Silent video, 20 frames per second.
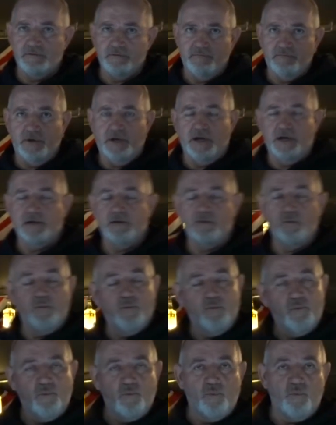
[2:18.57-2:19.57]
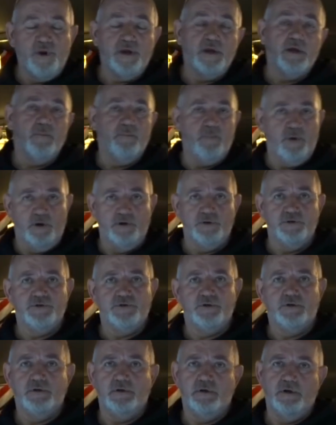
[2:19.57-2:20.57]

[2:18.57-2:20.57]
my weaker punch